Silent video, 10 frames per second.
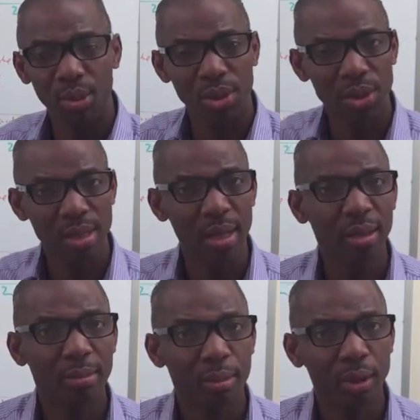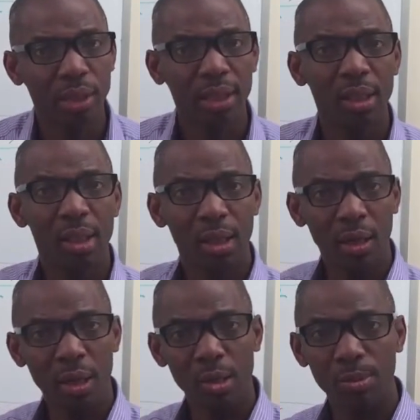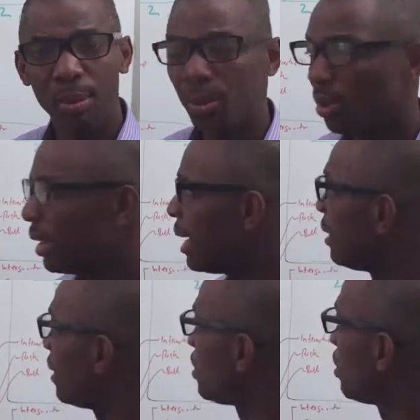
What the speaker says: to sell the project in order to be able to get their